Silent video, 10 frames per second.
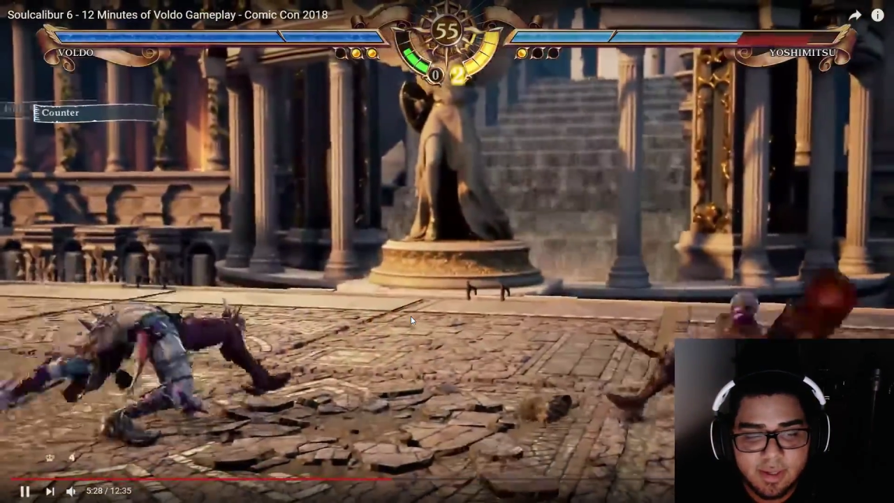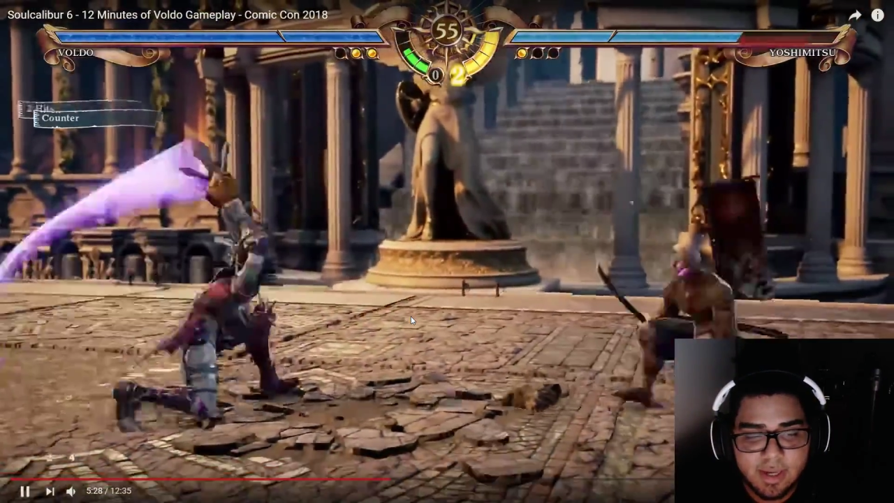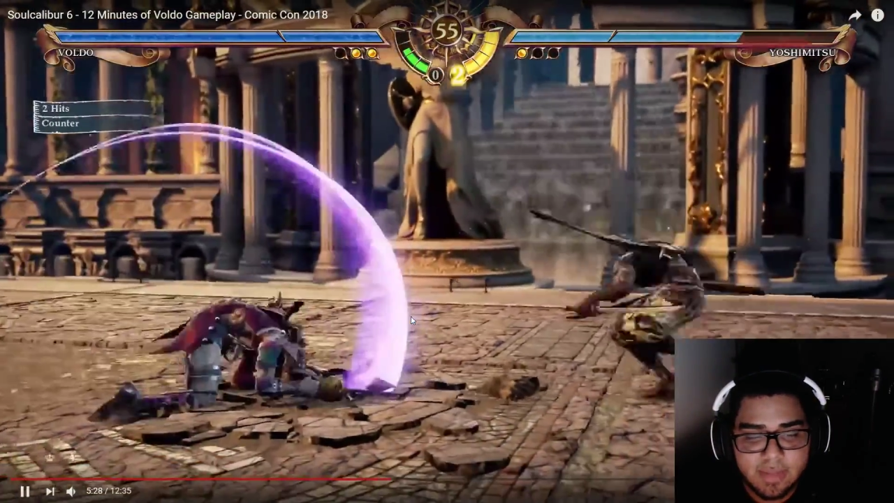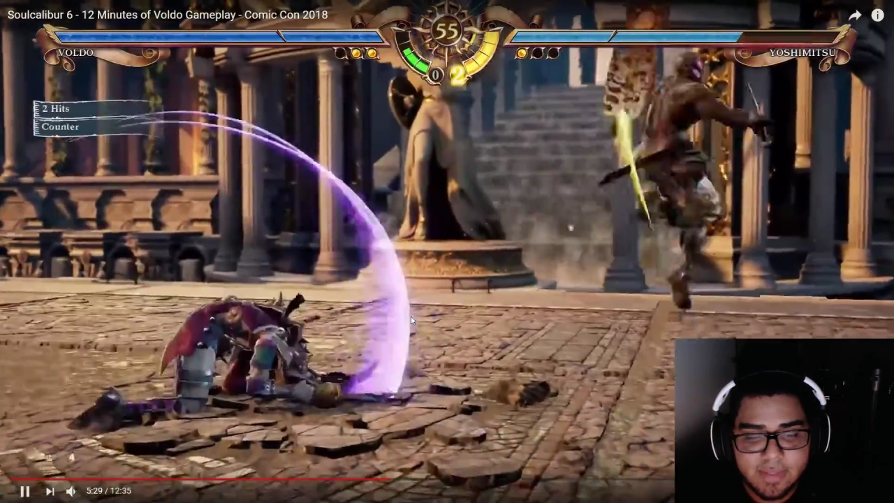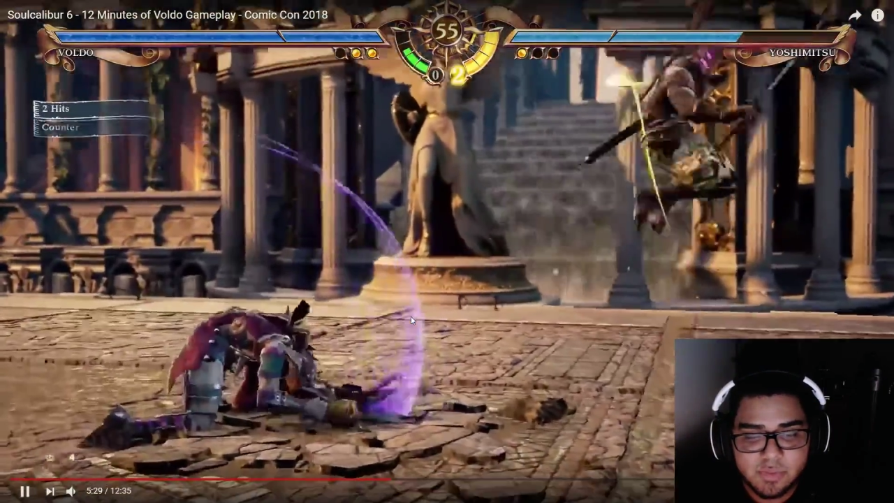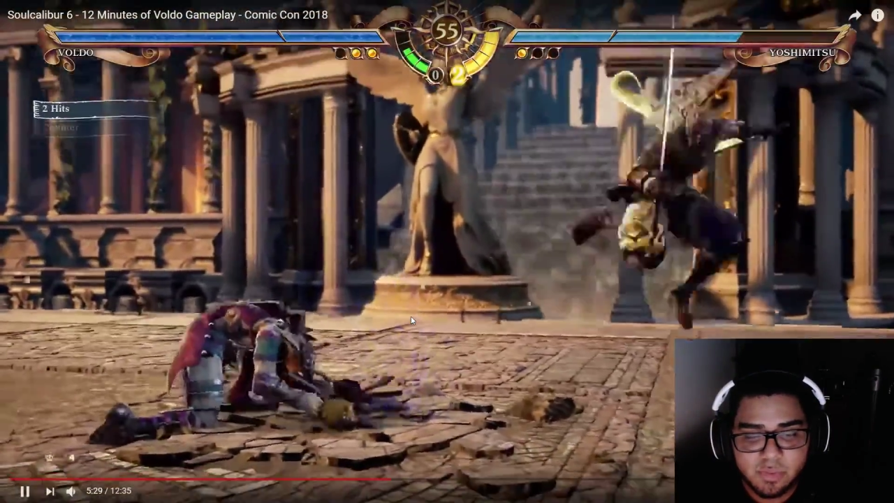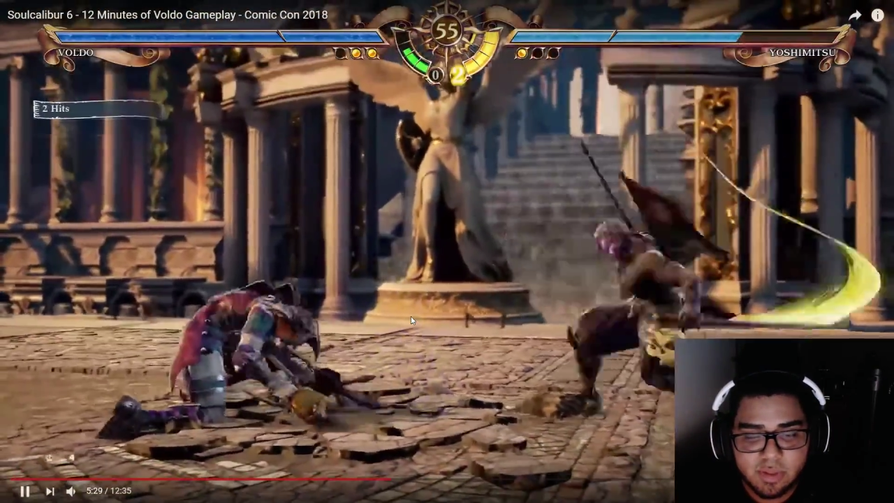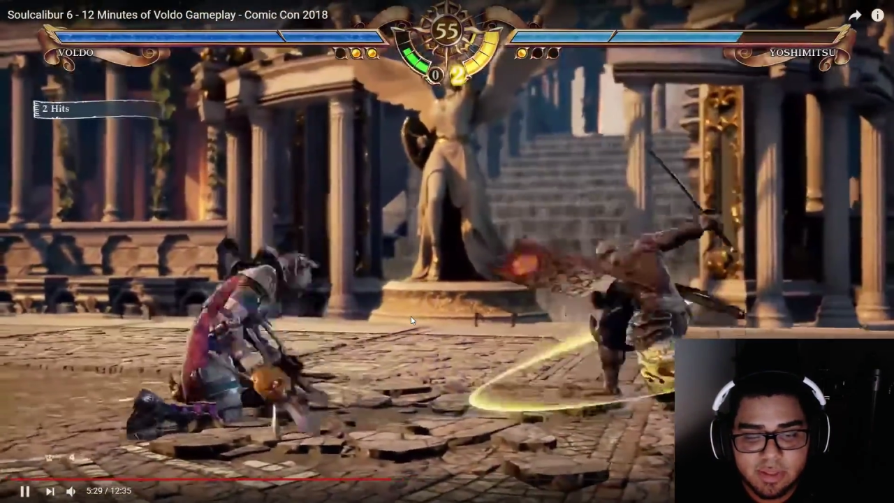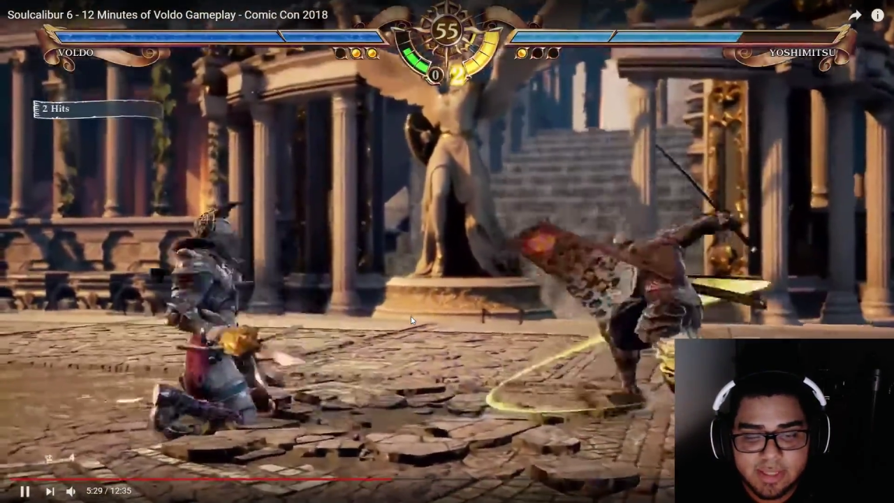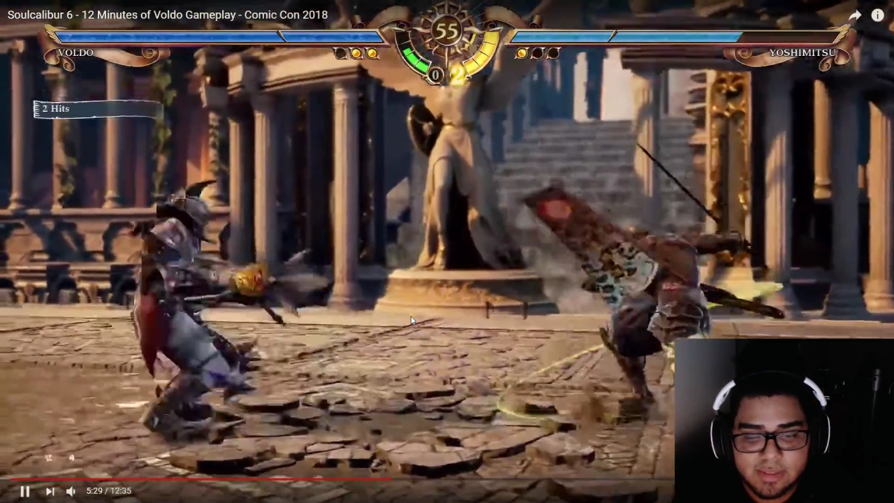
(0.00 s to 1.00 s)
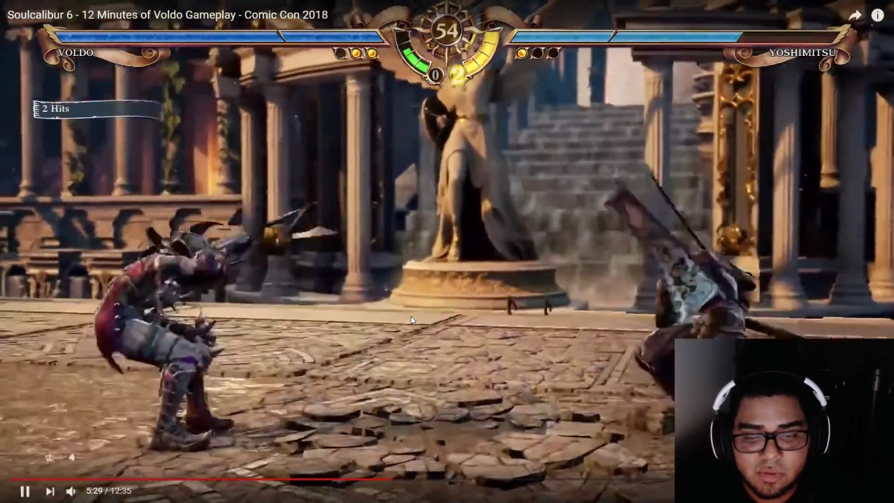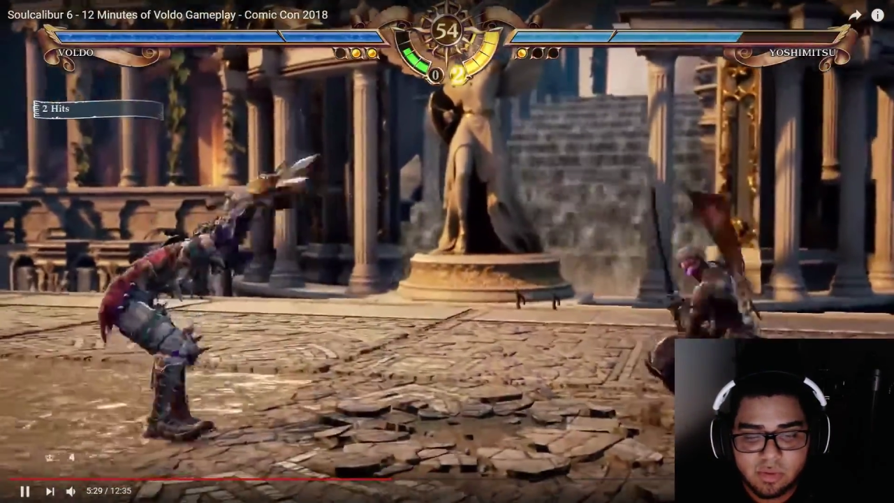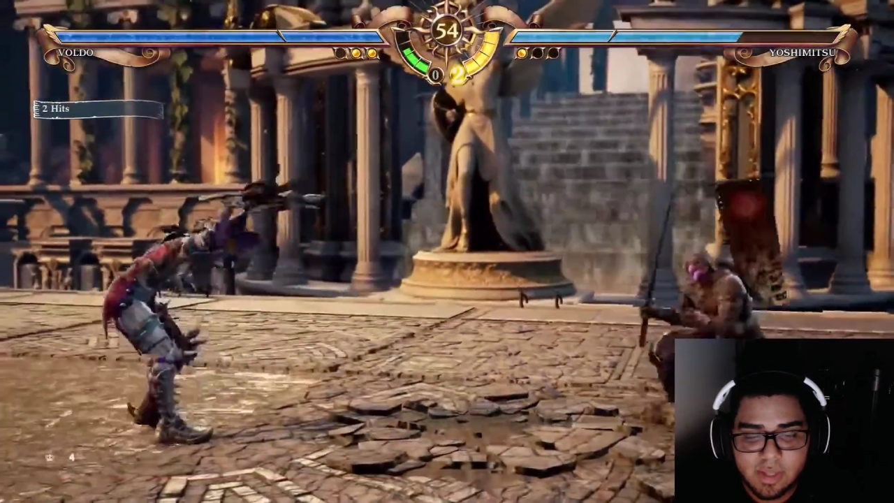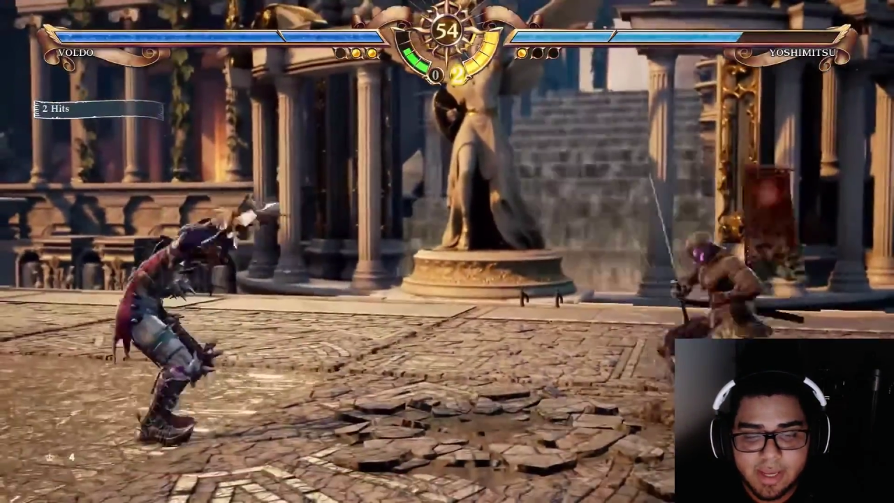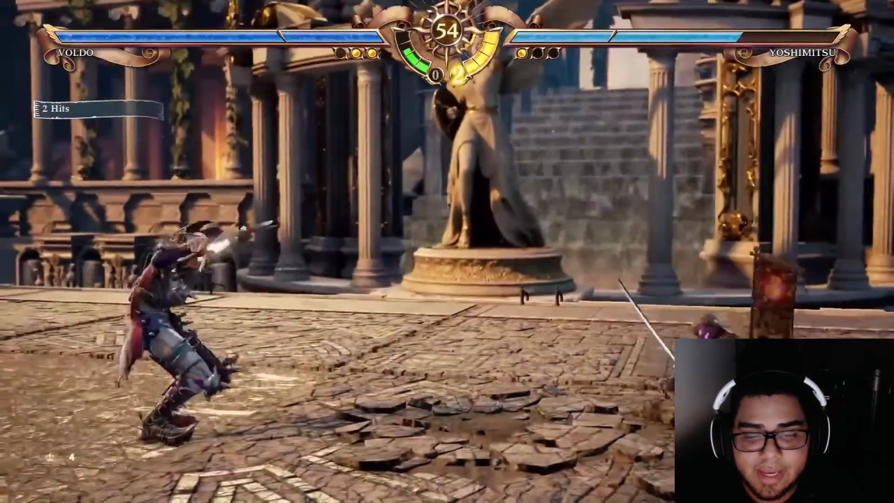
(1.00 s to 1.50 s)
And that's really nice
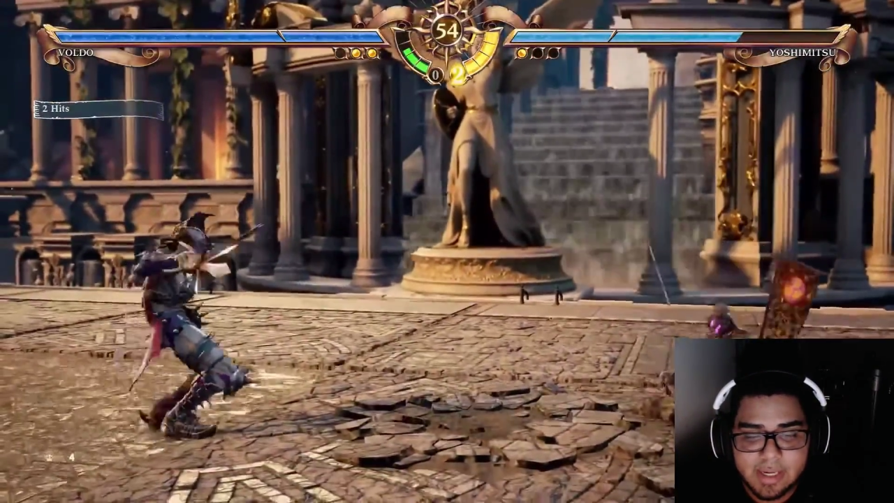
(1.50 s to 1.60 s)
little